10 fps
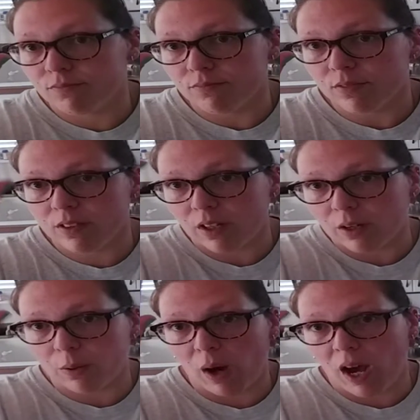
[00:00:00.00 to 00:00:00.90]

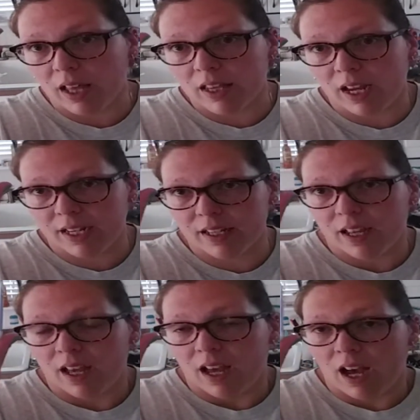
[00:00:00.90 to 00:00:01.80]
So I like
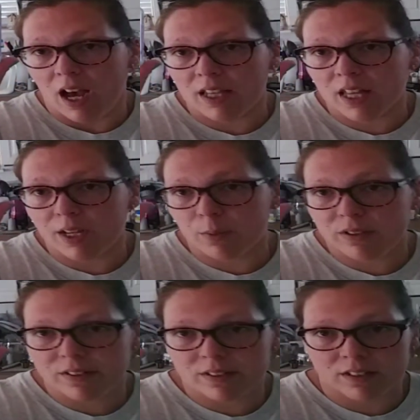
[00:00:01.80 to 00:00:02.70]

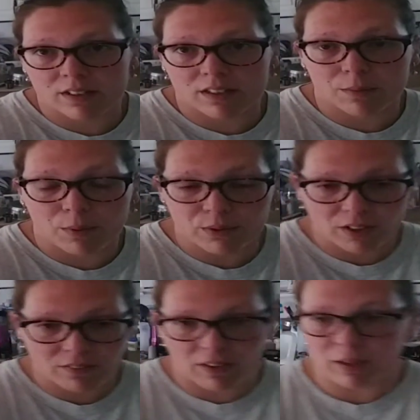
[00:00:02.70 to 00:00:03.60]
what's in the
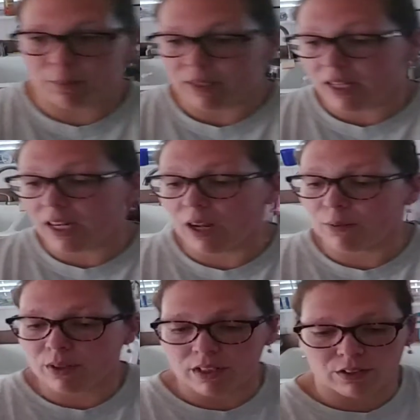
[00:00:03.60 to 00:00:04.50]
multivitamin. And I
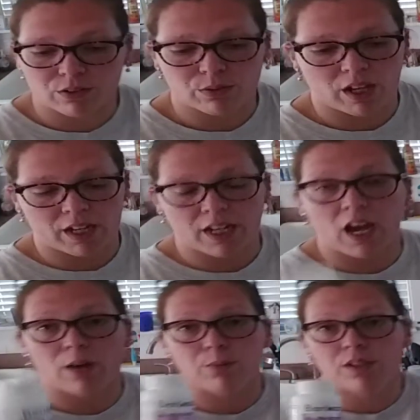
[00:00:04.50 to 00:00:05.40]
really do like
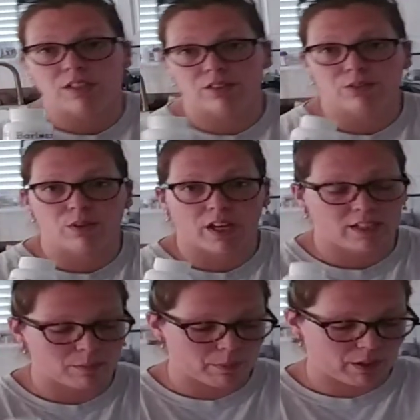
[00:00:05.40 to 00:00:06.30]

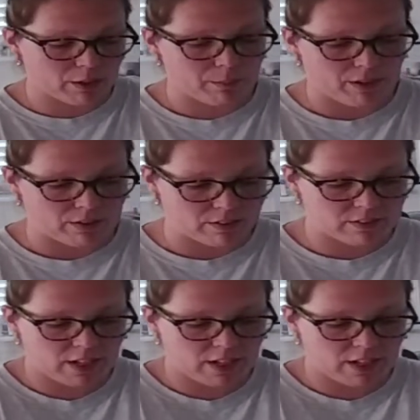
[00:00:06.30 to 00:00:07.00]
the berry melts.